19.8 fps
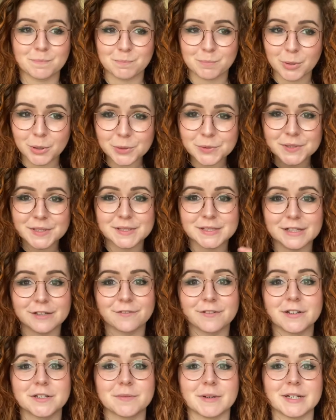pulls
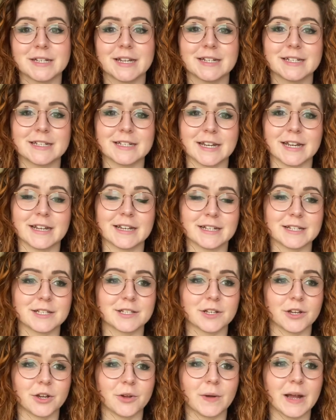itself into my day-to-day.
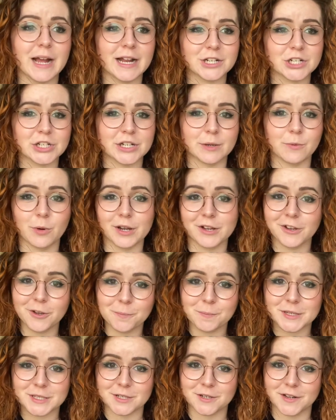So actually what I
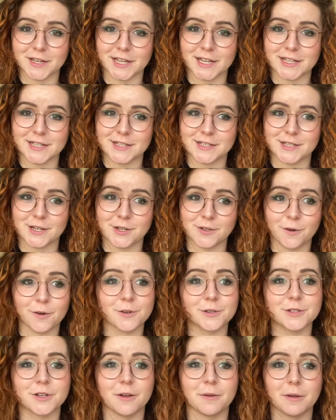could be doing is
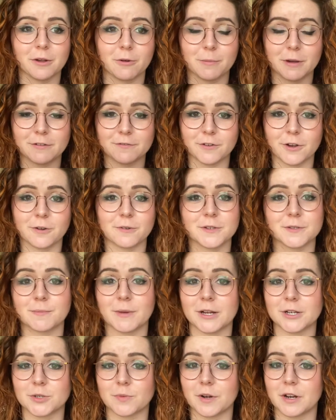not going on my phone as
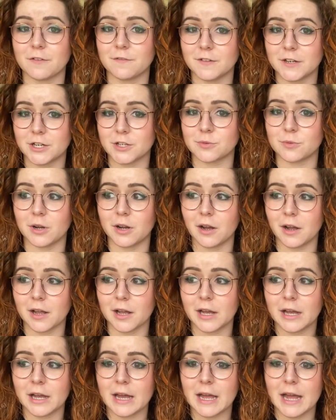much when I finish work
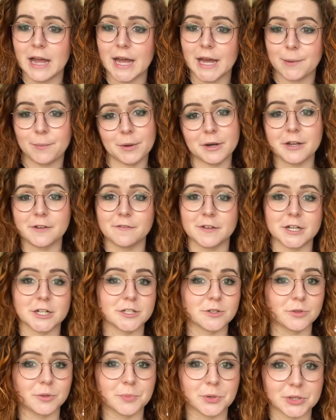and when I
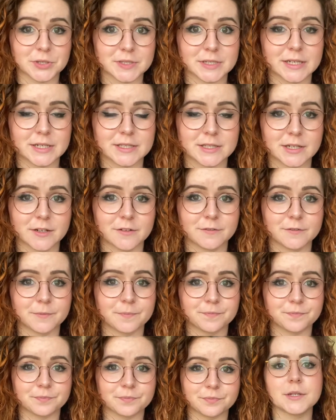finish all the Books Nest stuff.
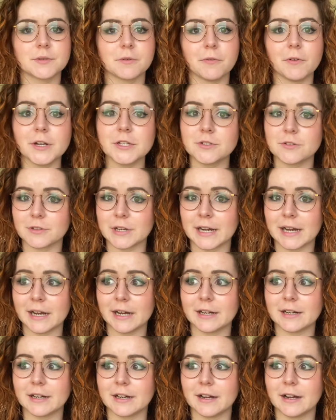So if I do
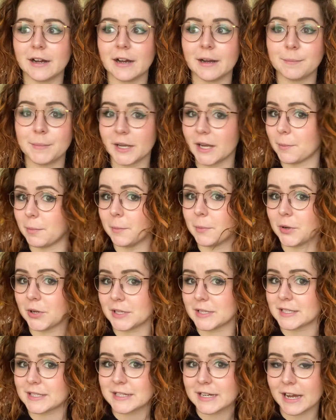that and pick up a book
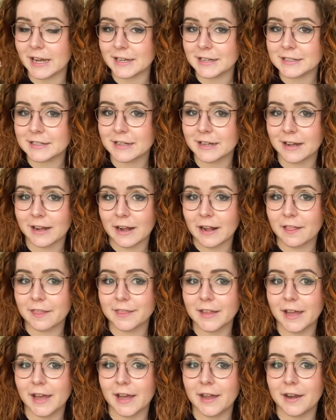instead,
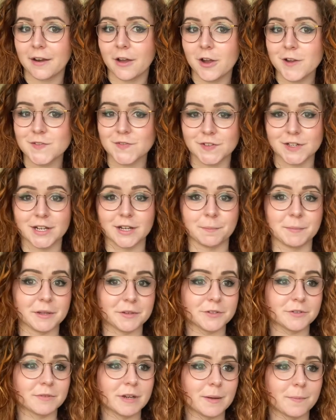then hopefully I'll be
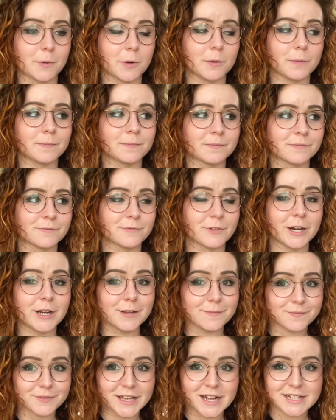able to read more,
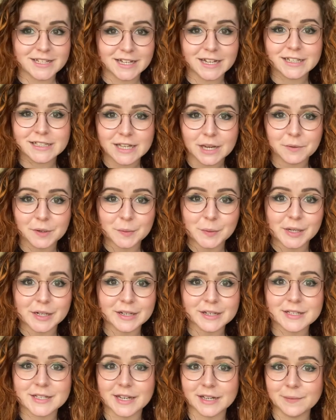right? That's how it
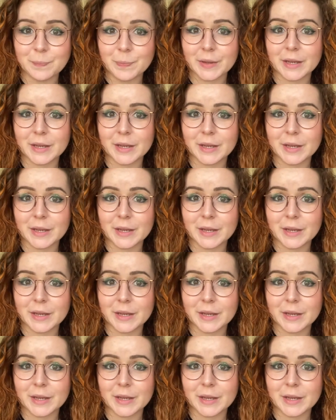works, yeah?